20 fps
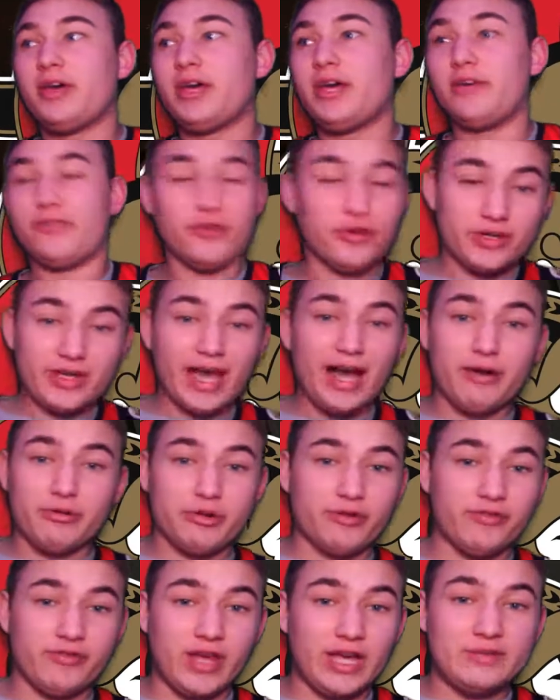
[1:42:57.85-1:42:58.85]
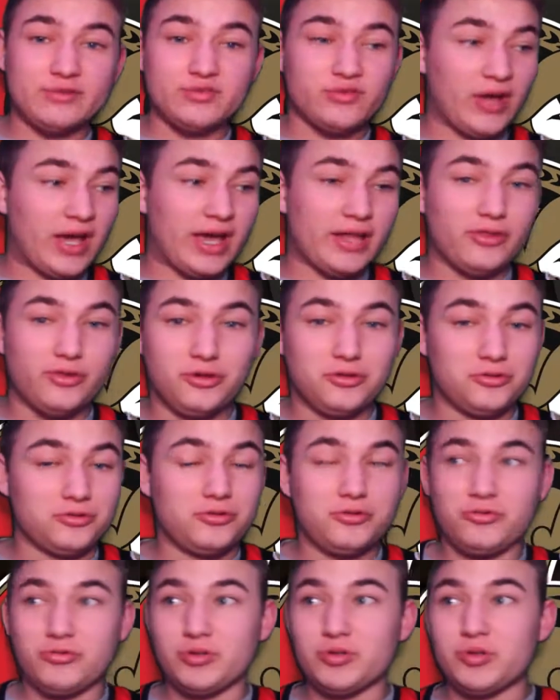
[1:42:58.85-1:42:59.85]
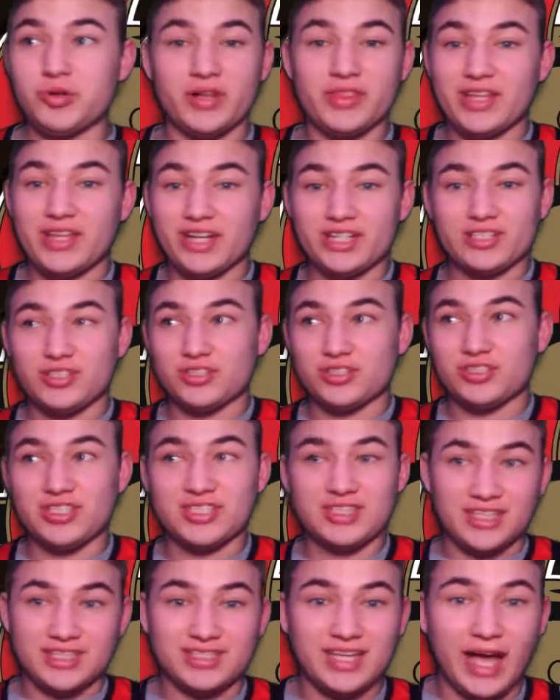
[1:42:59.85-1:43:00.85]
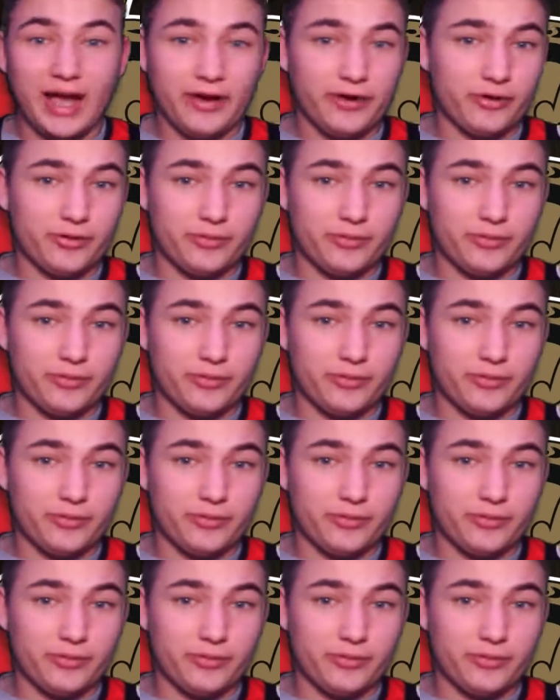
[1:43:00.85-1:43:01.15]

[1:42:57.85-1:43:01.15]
If you're a Calgary Flames fan, you were on the edge of your seat the entire